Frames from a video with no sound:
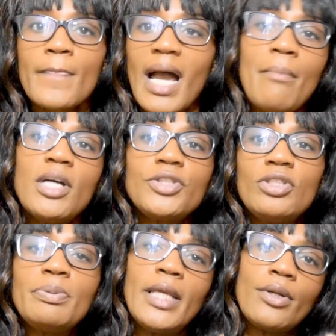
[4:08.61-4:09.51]
How much do
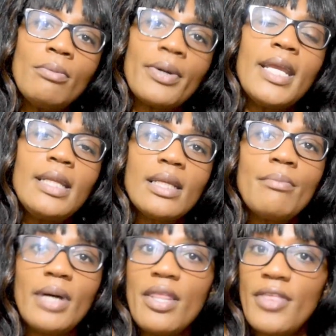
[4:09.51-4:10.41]
you plan on bringing in
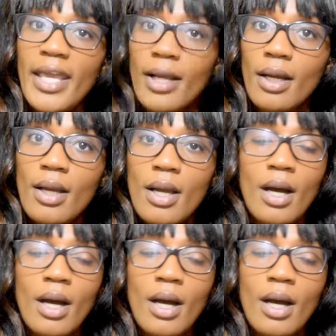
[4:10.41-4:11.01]
a month there?